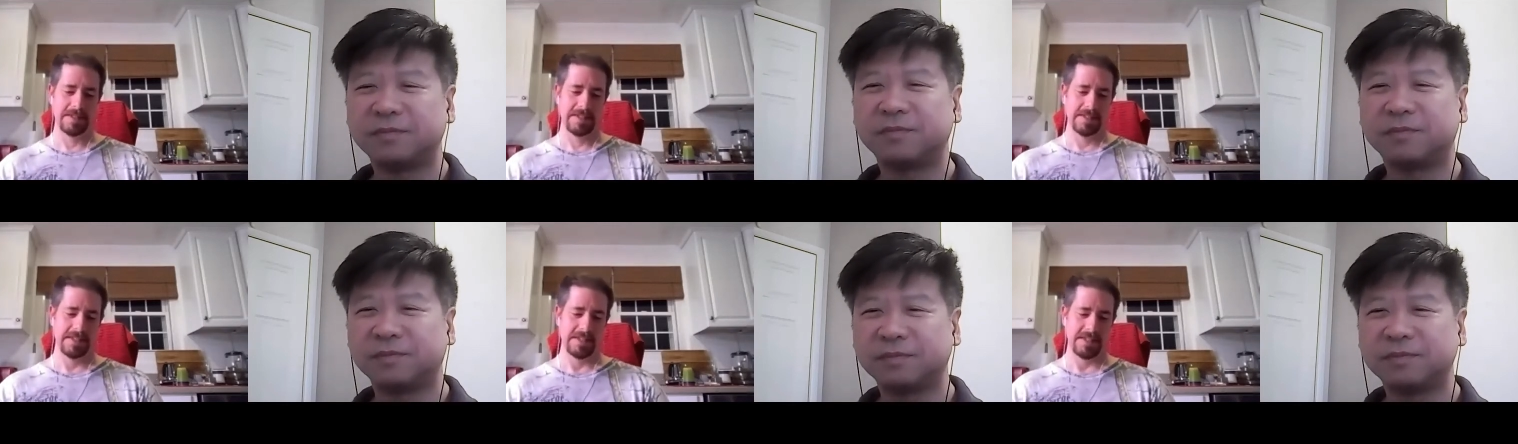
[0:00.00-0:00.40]

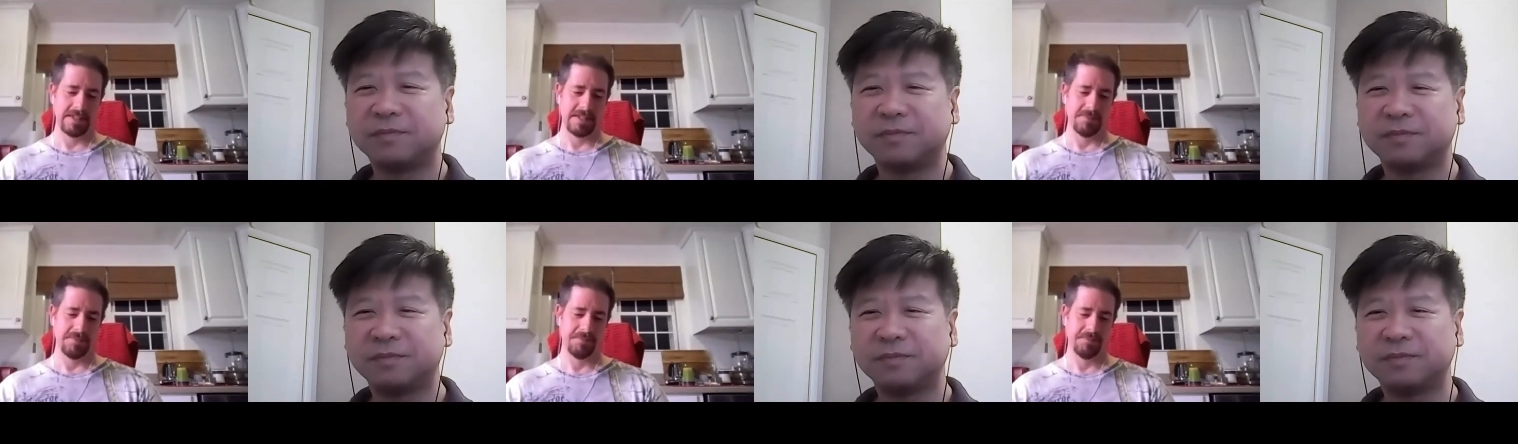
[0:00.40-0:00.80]

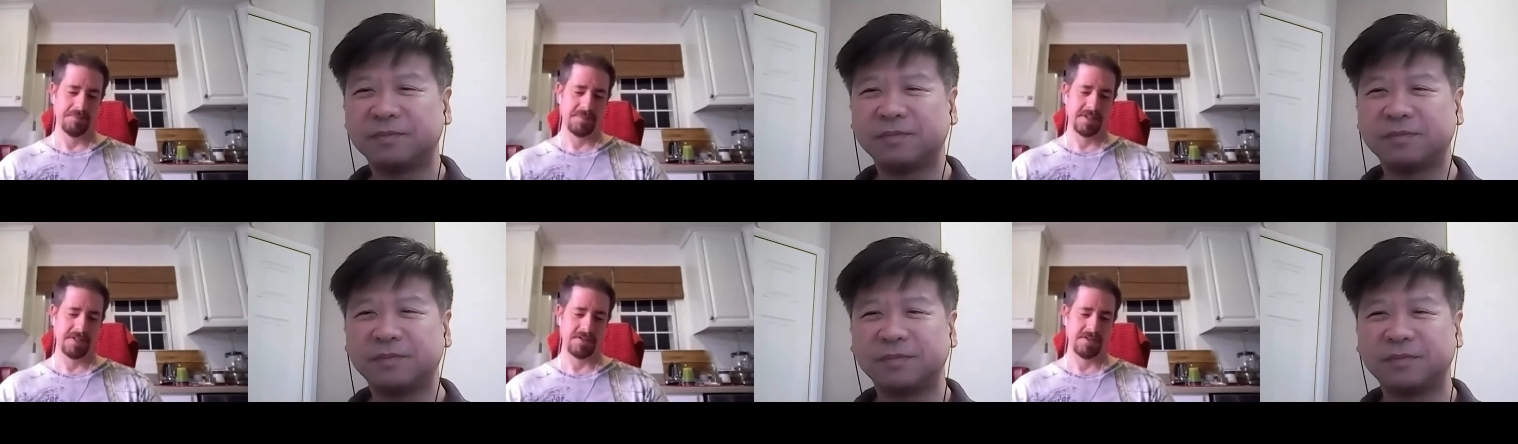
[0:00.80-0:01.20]
Speaker 1: Yeah,
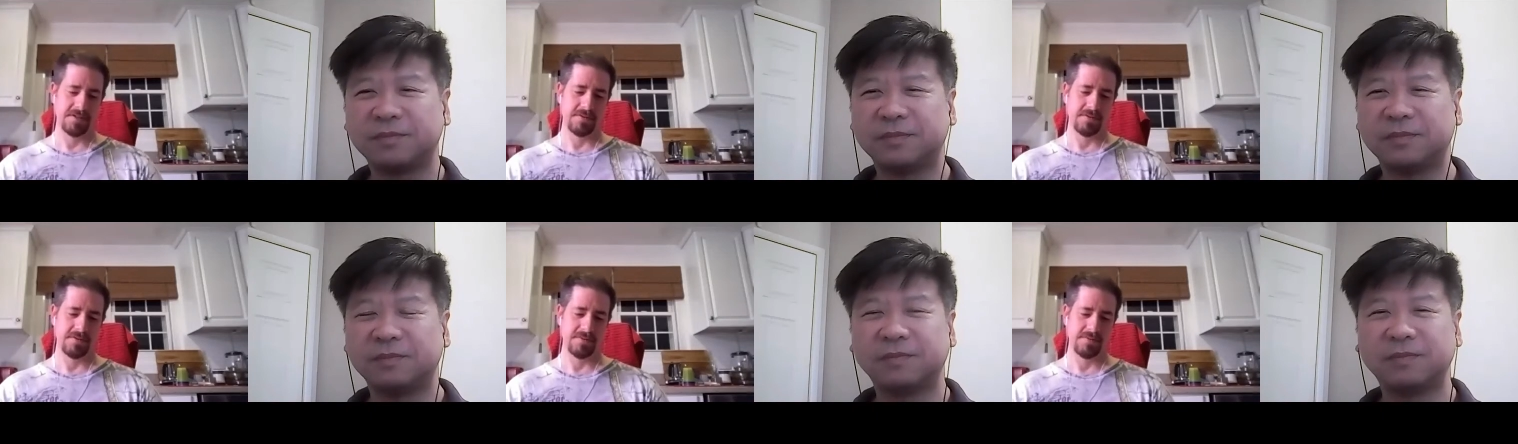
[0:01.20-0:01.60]

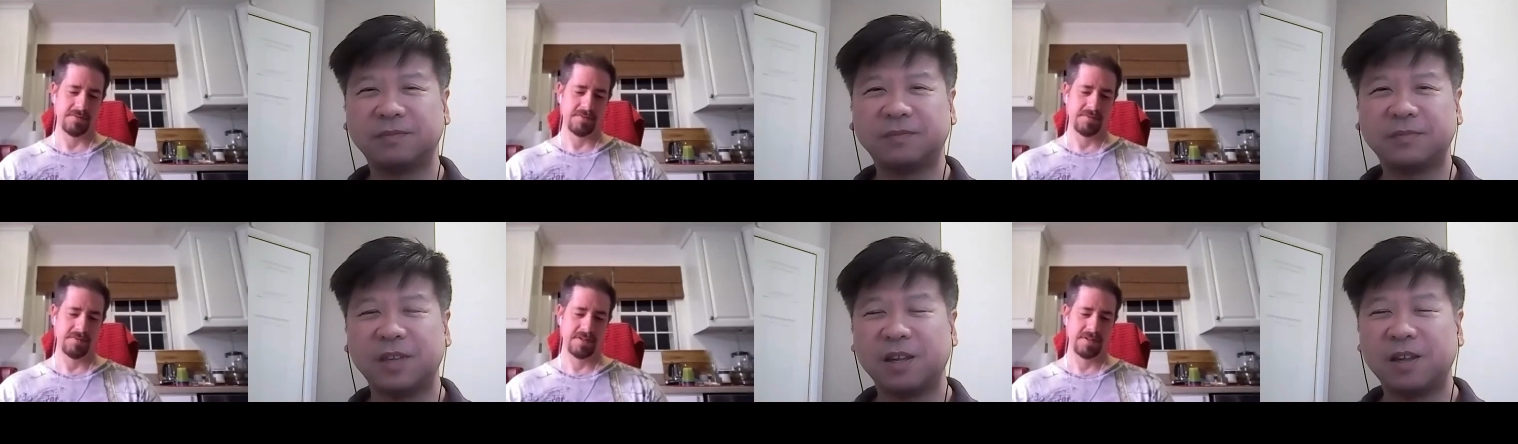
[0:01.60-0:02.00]
so
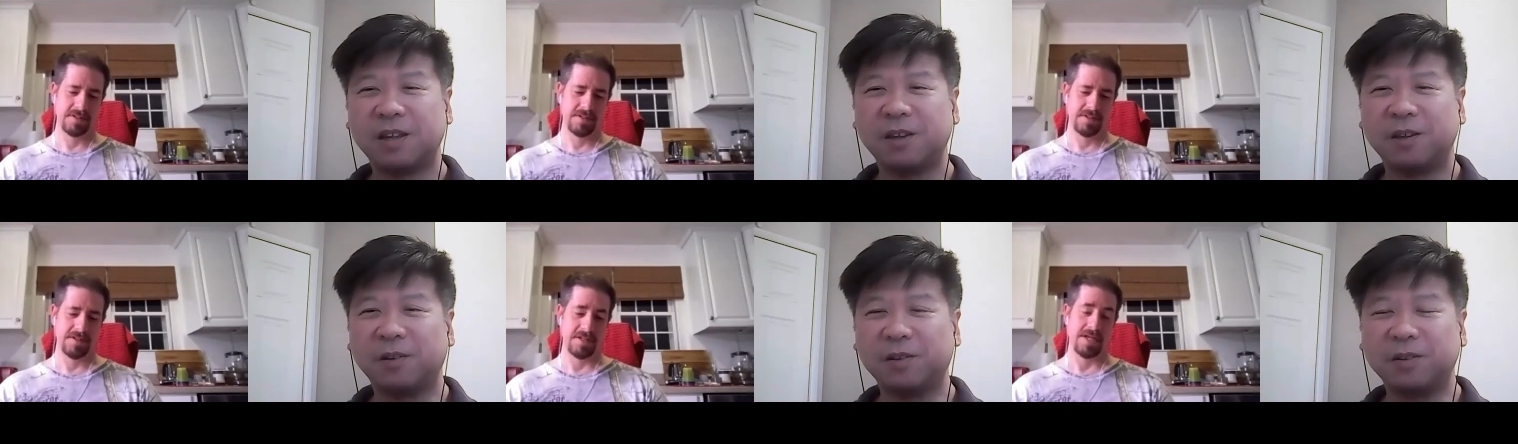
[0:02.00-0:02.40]

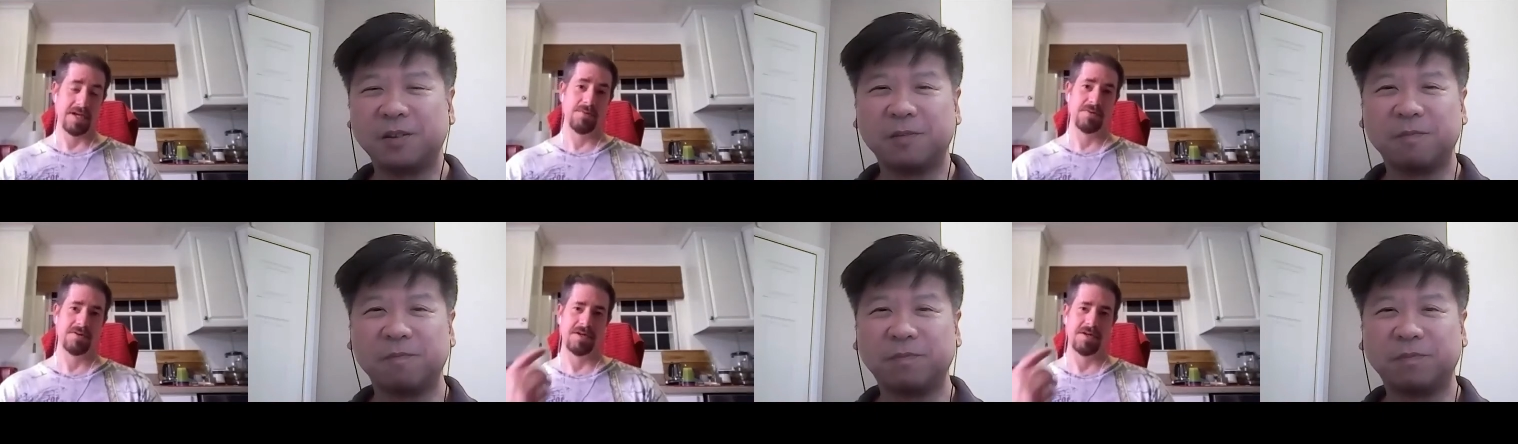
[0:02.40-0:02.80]
now
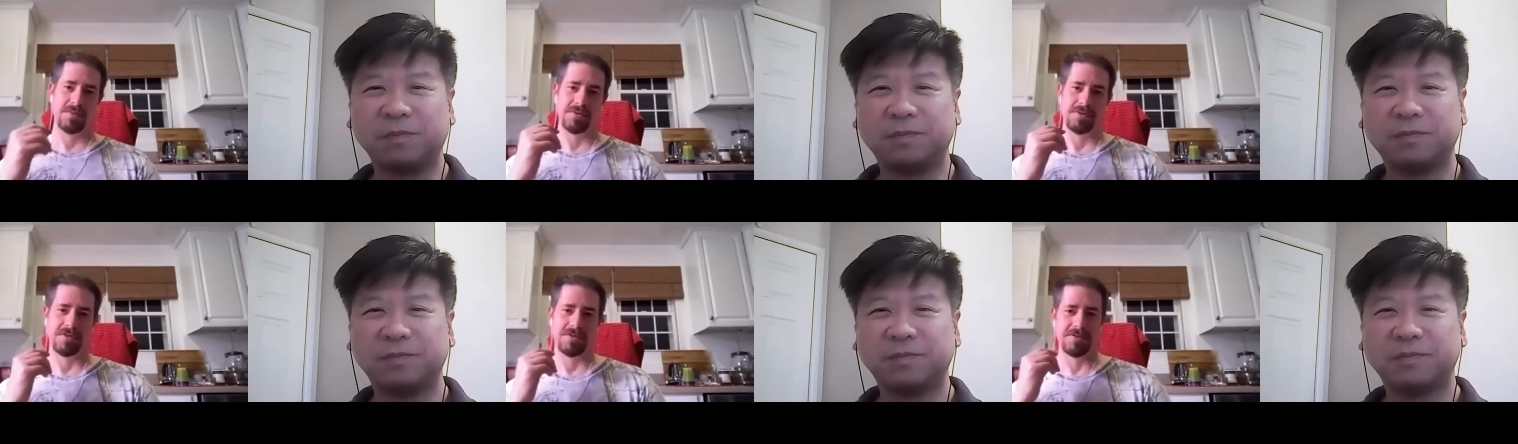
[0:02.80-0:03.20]
we'll come on
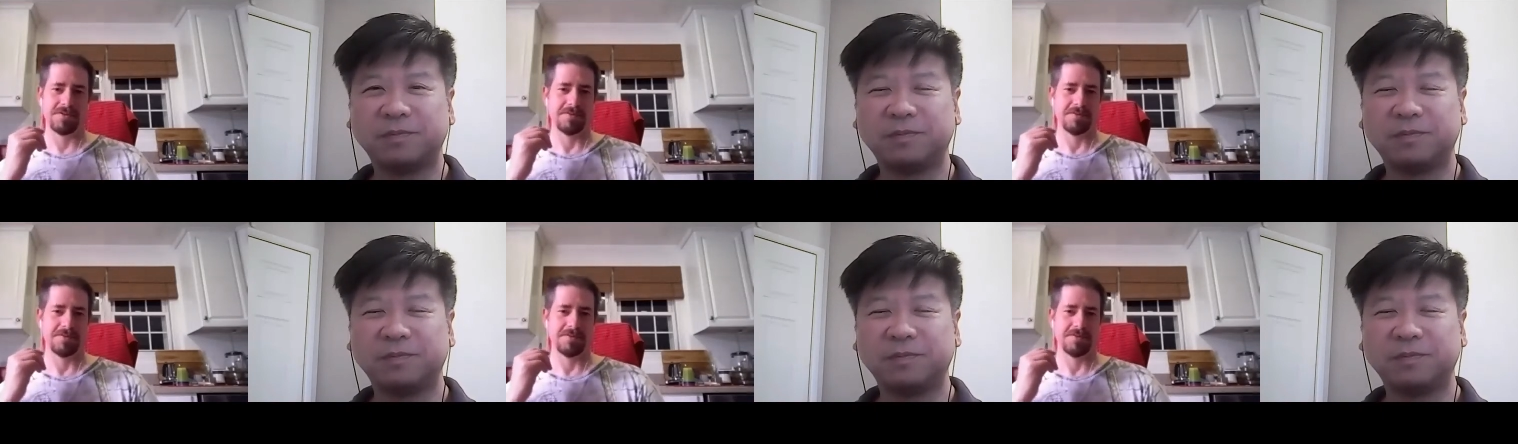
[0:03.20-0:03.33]
to